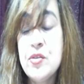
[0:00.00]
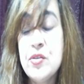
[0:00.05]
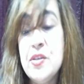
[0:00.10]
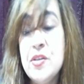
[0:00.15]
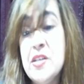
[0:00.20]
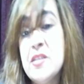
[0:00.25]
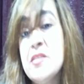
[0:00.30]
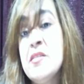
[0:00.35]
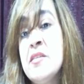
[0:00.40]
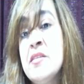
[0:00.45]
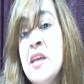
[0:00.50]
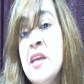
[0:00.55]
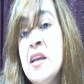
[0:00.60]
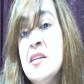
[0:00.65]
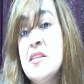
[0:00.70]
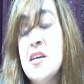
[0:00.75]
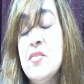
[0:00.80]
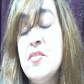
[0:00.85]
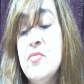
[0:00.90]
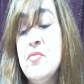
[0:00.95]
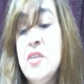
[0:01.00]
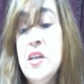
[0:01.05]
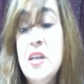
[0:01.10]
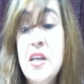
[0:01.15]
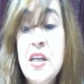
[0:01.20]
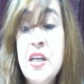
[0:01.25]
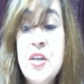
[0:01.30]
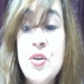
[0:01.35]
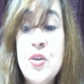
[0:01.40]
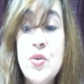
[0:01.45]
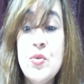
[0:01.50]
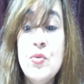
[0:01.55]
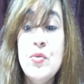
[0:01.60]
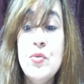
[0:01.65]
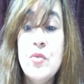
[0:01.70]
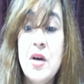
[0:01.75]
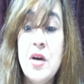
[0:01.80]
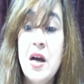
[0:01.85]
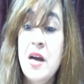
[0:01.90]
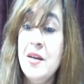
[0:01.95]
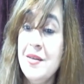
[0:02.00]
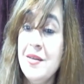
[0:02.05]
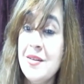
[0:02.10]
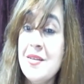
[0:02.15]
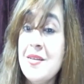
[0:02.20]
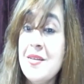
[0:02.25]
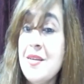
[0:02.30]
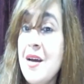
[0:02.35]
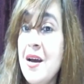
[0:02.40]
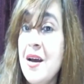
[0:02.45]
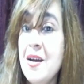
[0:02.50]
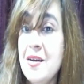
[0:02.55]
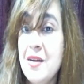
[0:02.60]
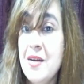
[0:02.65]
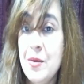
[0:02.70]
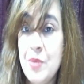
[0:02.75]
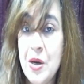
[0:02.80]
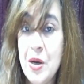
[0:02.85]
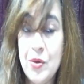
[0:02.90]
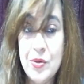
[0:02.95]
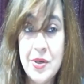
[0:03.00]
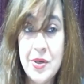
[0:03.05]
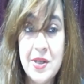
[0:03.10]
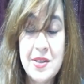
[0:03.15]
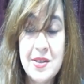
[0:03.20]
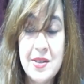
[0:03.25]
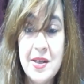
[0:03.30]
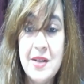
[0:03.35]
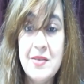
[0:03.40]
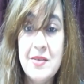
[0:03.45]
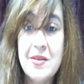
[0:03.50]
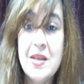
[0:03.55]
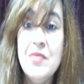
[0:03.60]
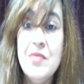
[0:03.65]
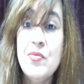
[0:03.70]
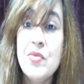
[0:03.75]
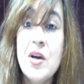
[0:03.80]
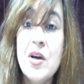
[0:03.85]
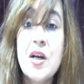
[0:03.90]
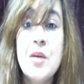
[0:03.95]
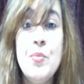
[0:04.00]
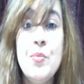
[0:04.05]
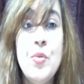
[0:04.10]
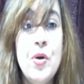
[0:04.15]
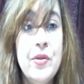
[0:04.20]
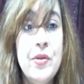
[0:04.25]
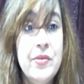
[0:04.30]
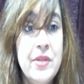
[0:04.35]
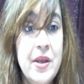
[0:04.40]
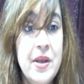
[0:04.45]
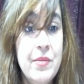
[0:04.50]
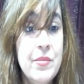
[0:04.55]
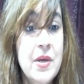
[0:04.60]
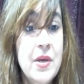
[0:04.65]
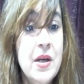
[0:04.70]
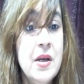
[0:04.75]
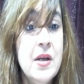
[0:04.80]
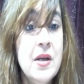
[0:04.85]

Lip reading: So these are things that we need to understand about ourselves and work upon them.